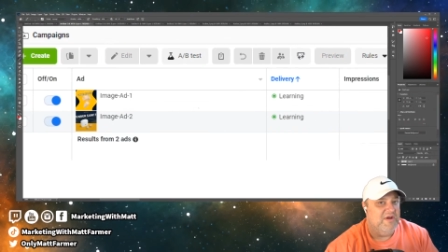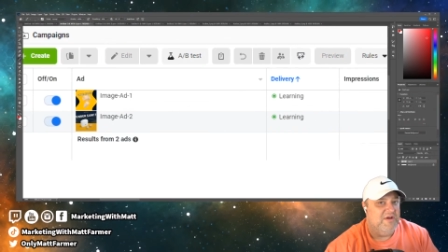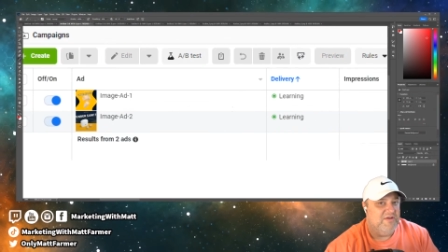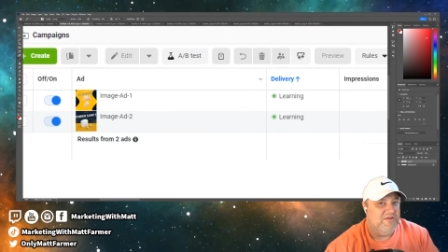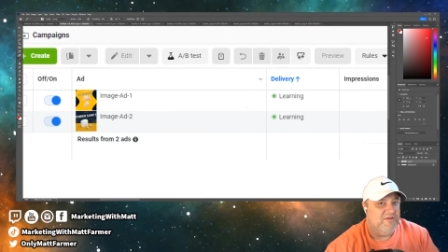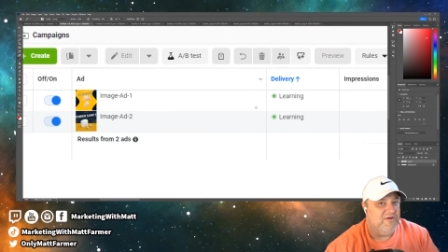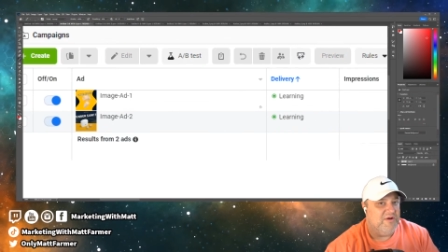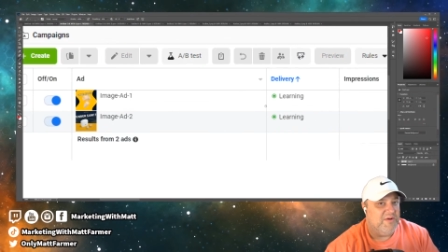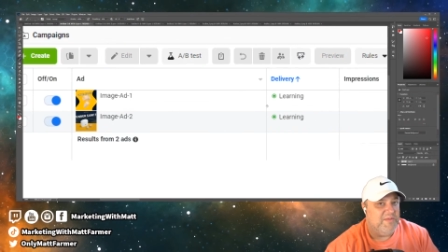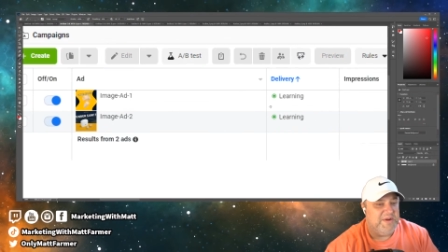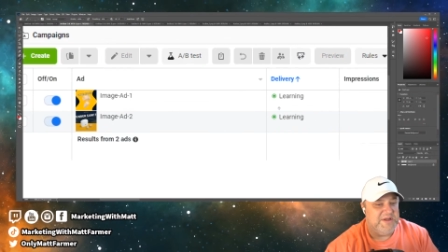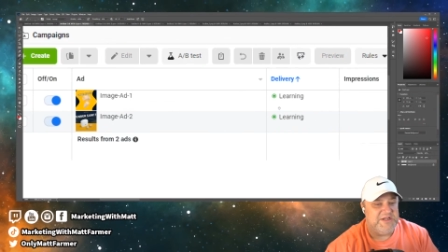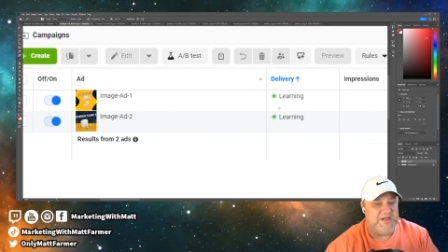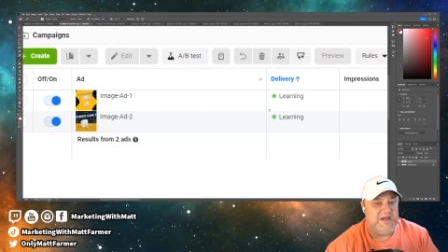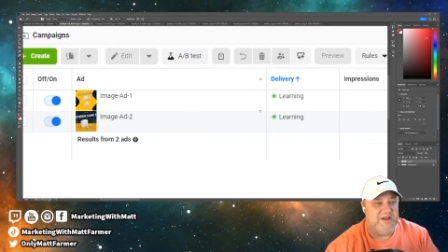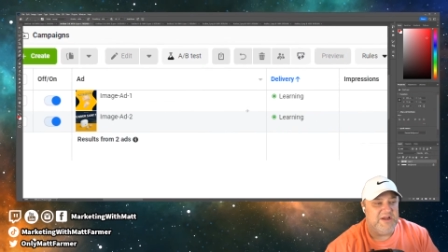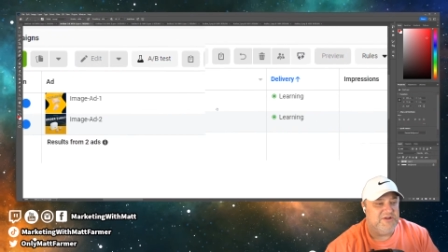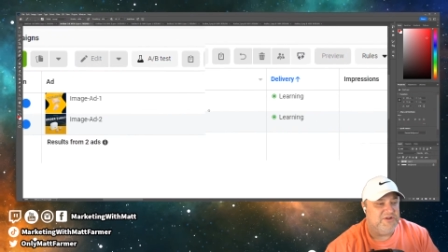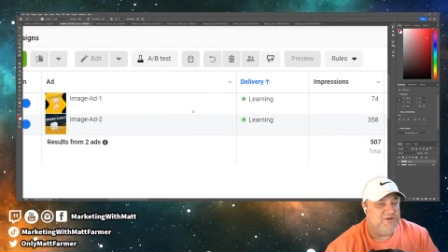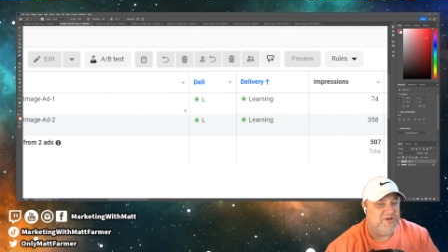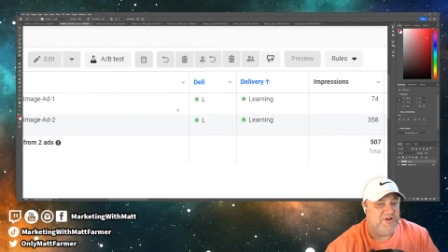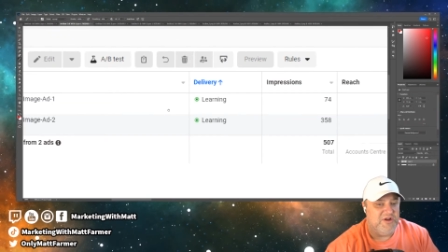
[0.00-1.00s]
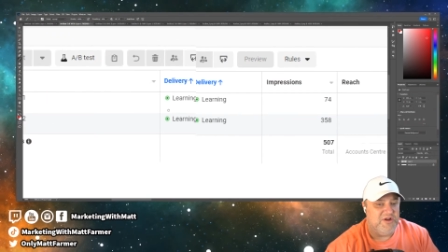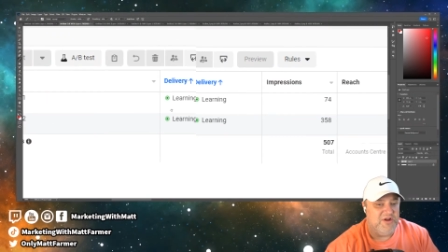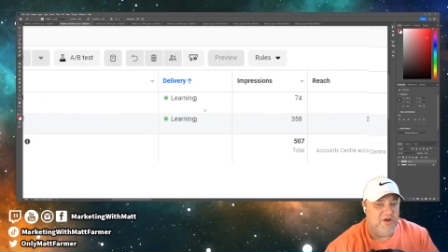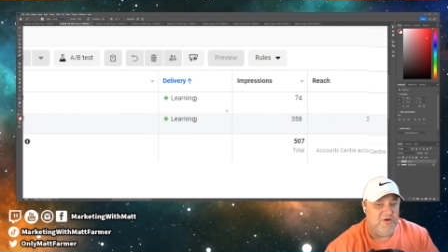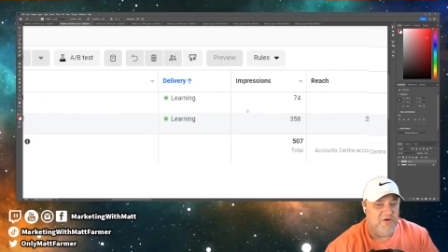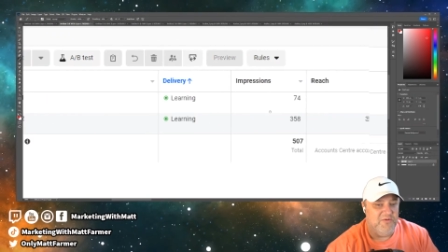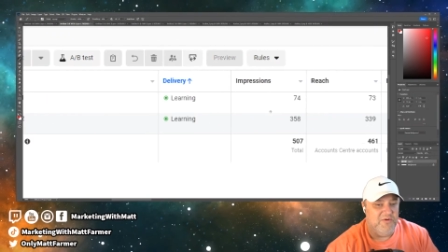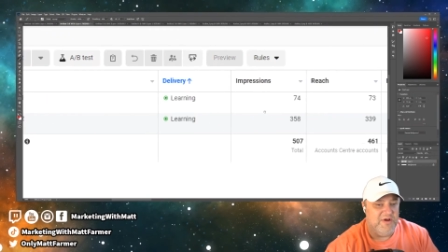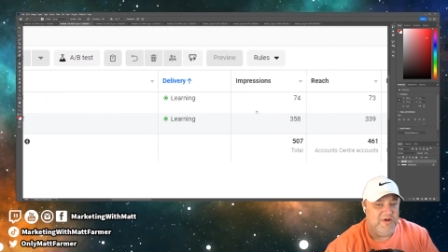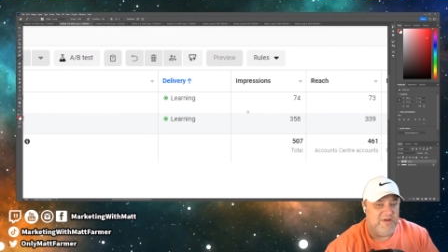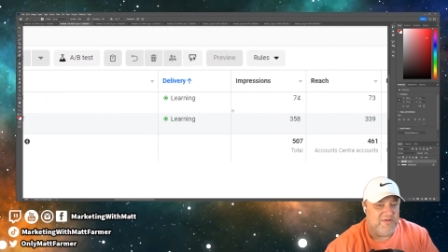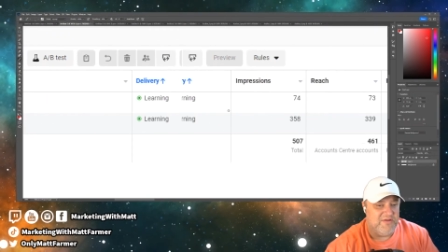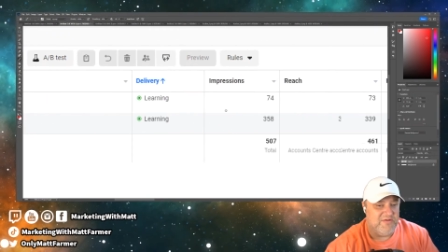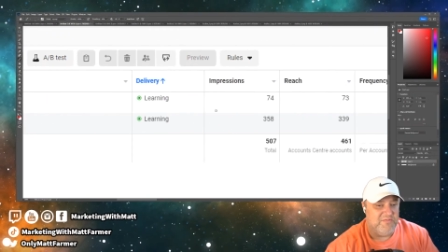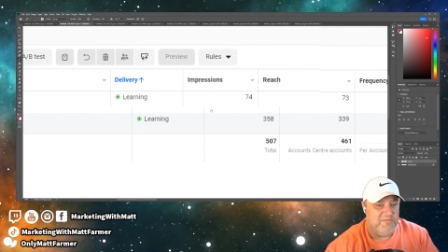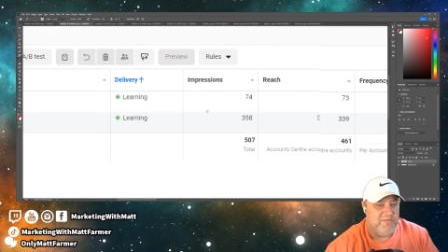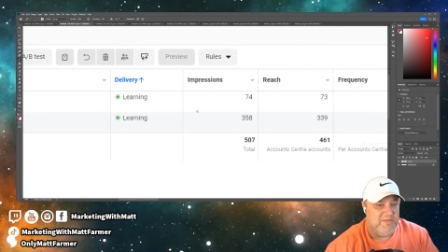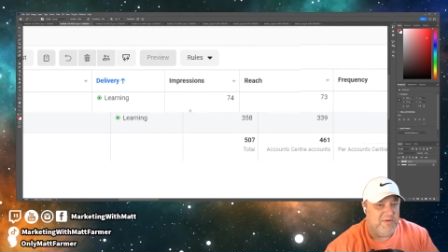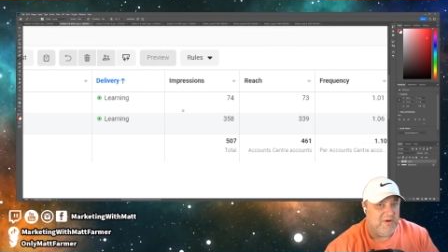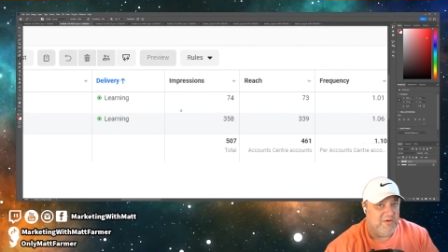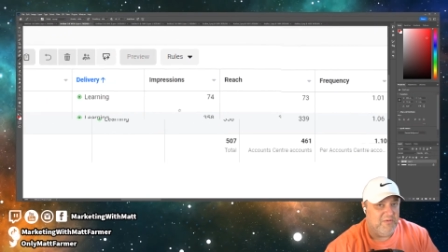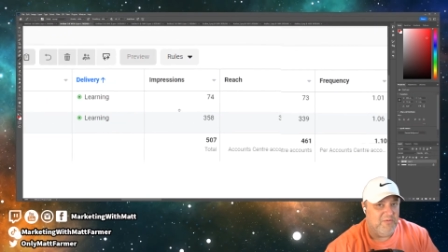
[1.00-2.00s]
So image ad 2 was
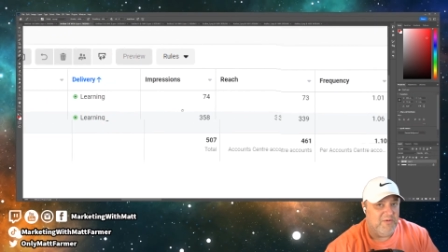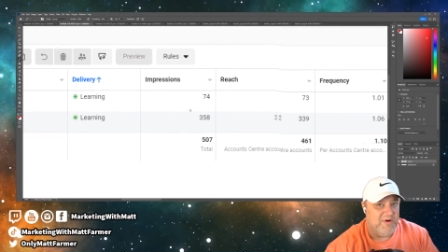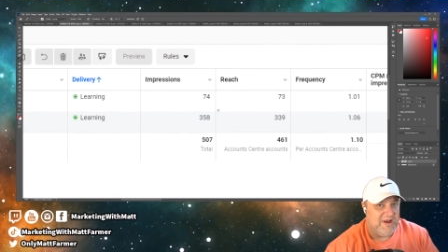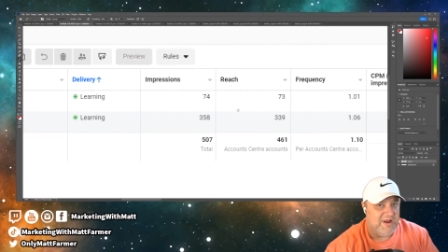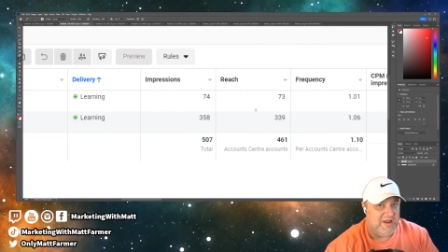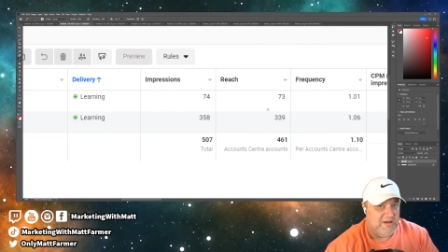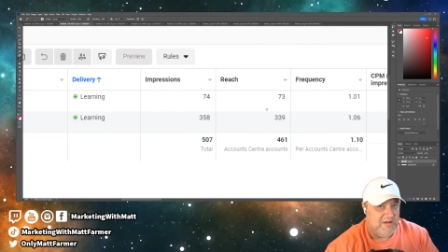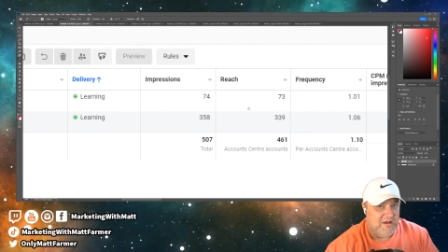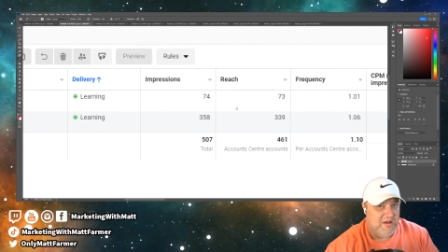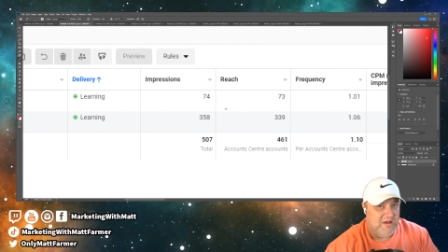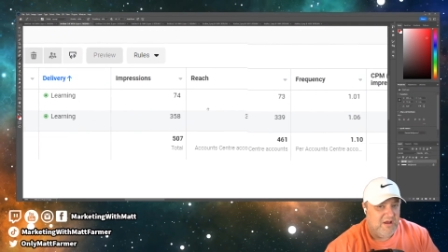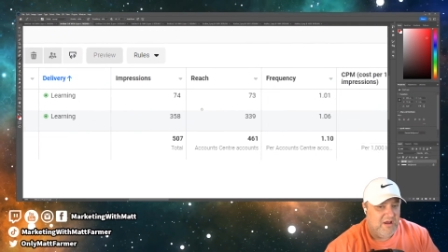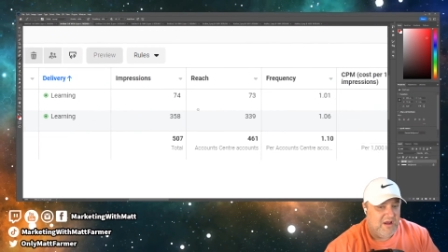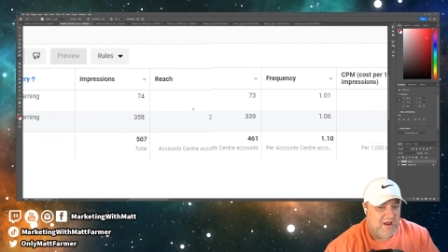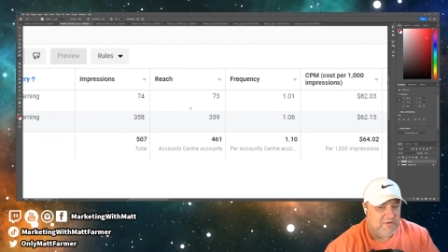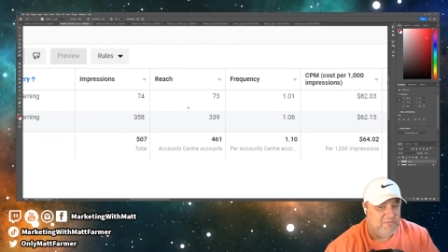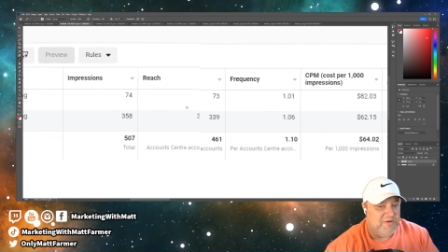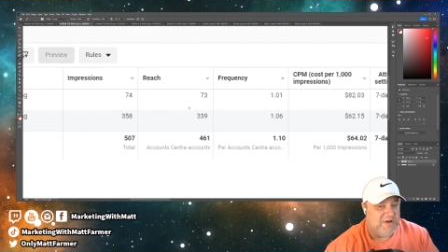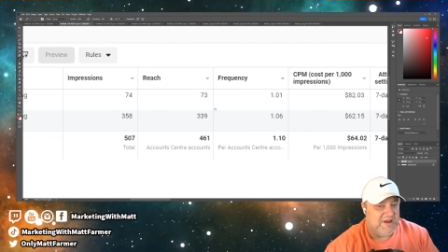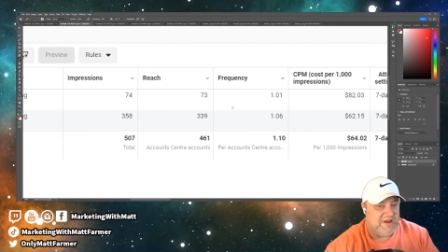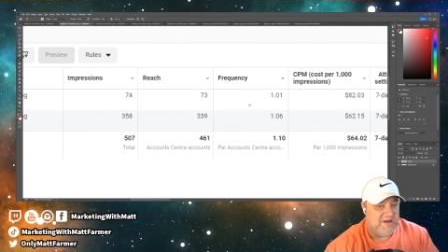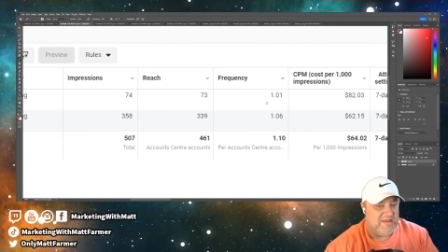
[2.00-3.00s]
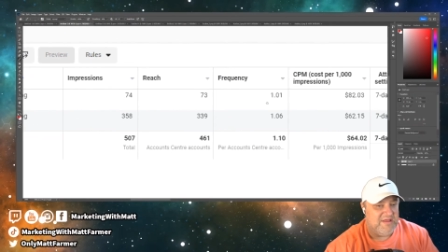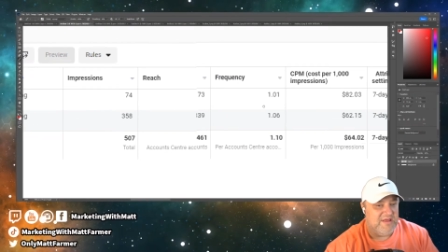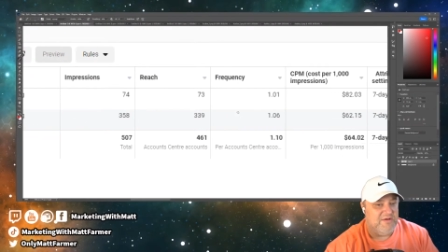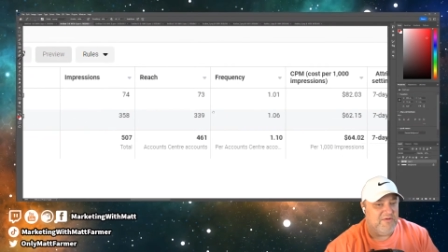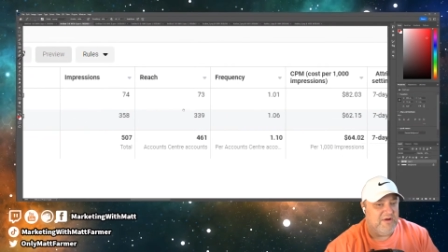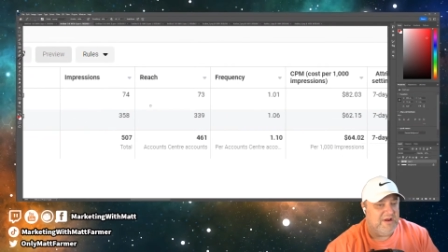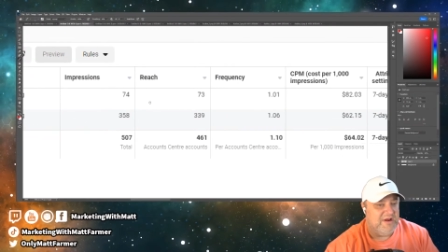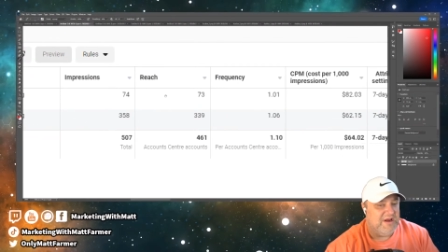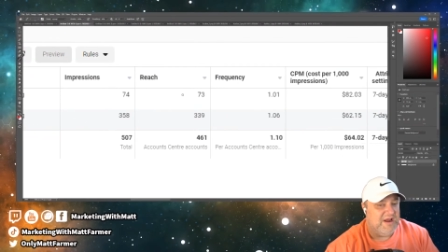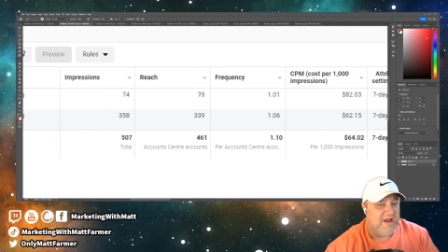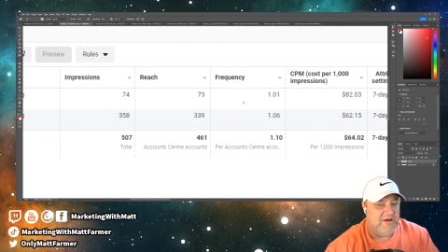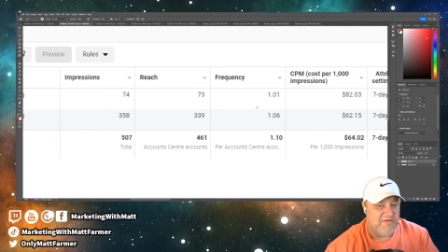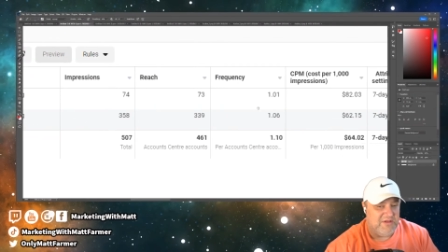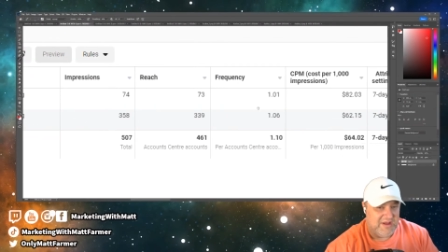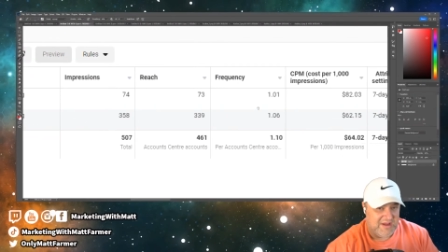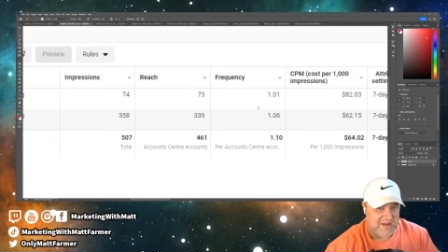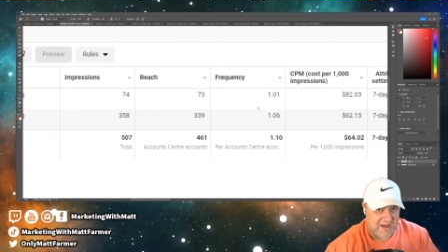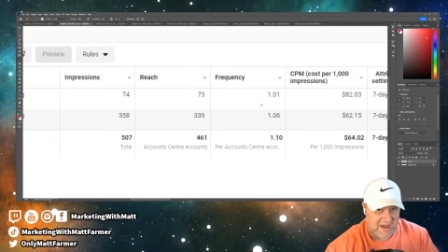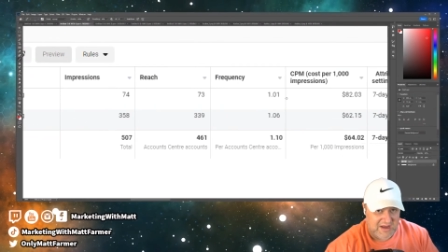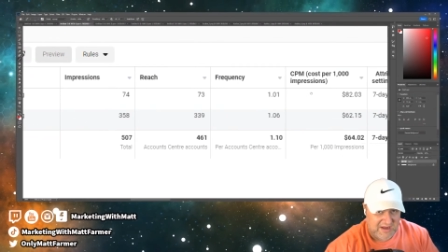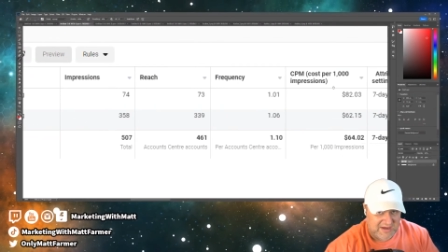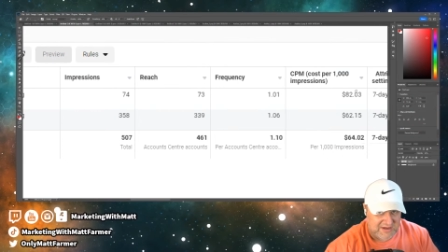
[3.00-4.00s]
winning, and we can see right now,
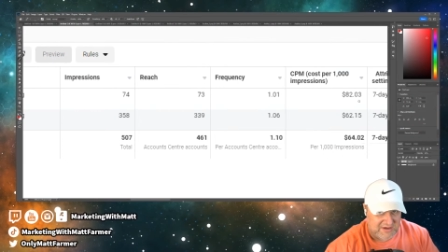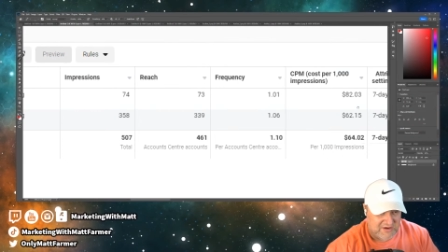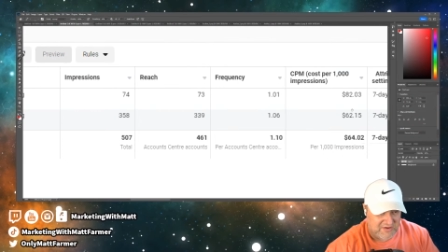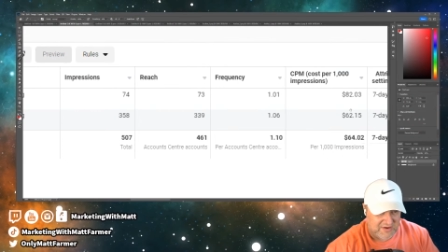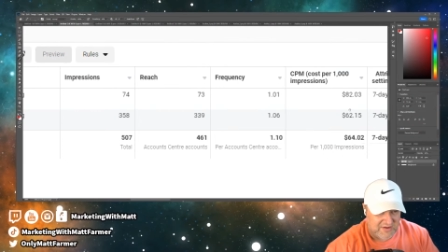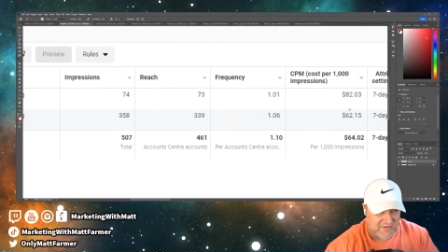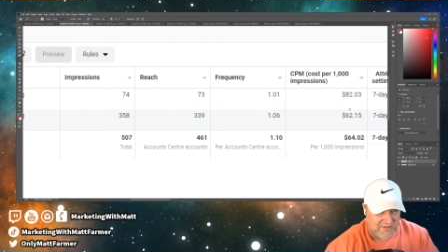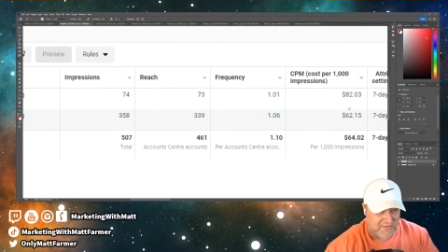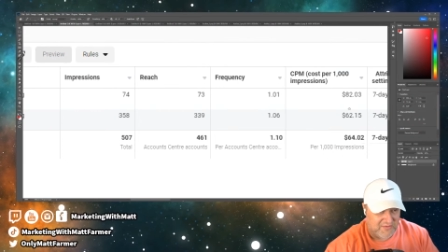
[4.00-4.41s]
like, I like to look at the